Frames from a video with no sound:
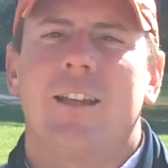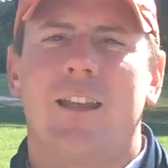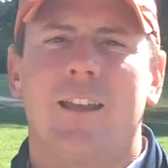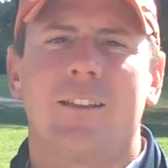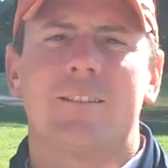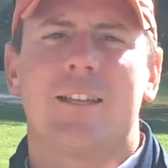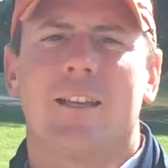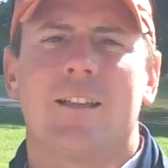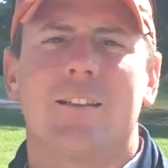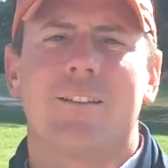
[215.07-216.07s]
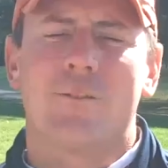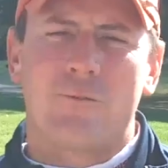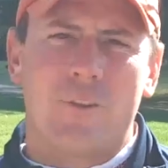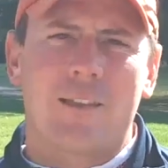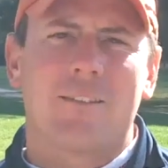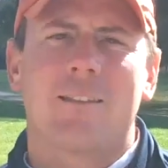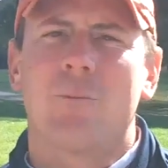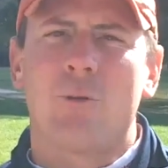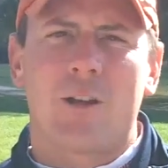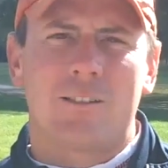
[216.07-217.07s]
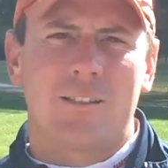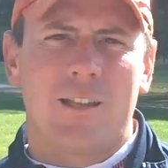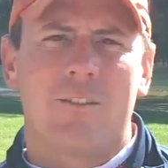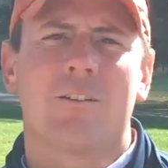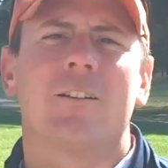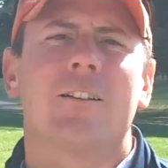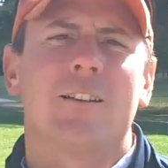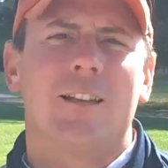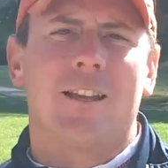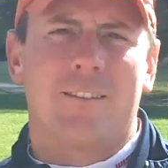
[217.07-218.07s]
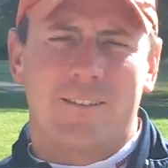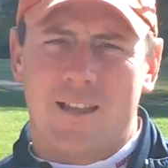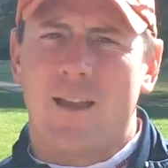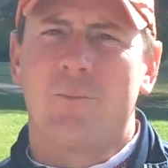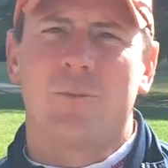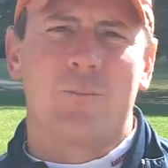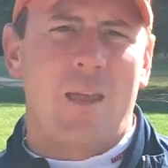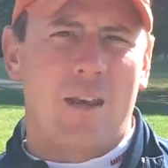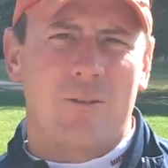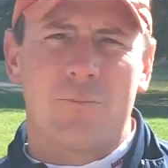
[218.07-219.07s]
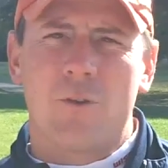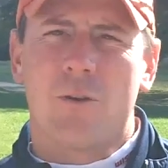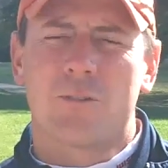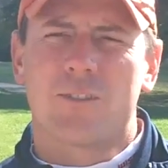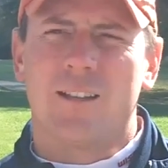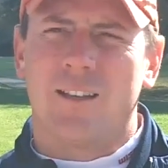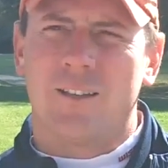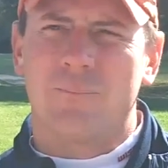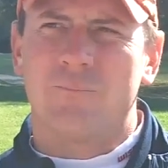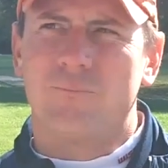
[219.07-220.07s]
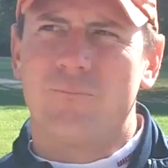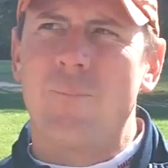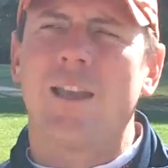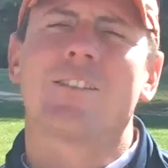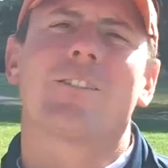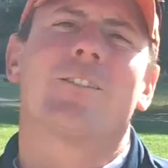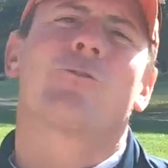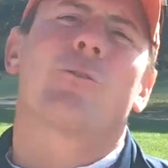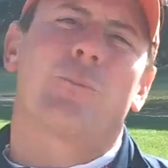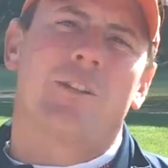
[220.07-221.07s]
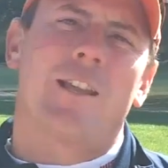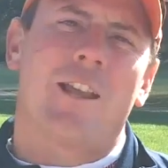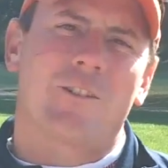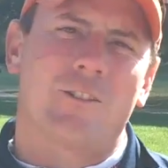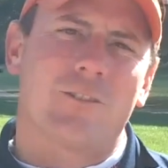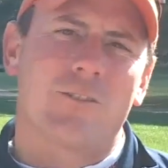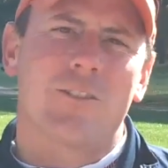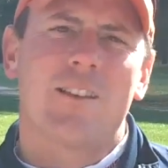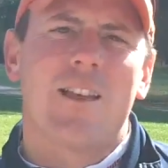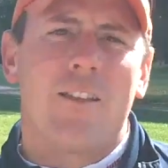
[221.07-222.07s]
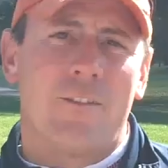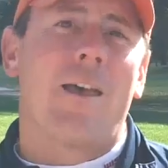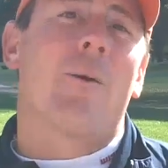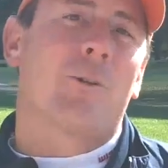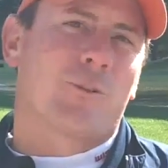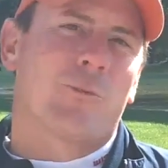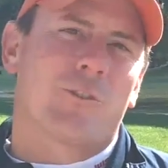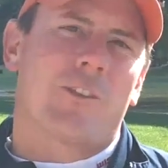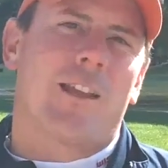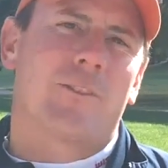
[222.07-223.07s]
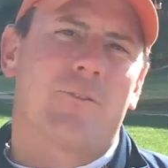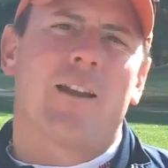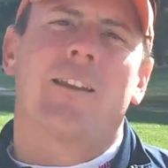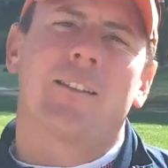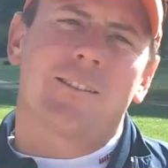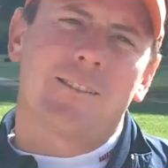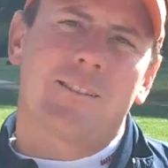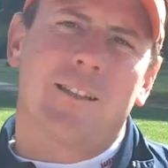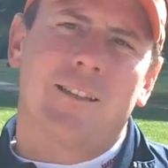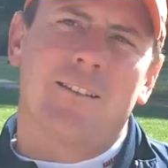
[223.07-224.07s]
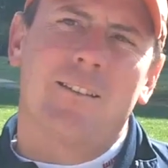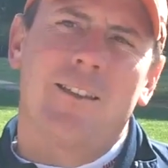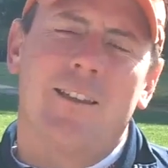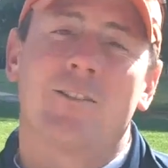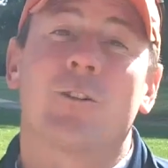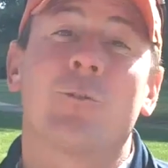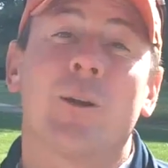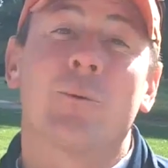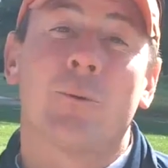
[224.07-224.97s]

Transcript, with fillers: and uh, the fact that they brought it together at the time when it mattered the most um, makes the trip to nationals that much more satisfying. It's uh, it's a great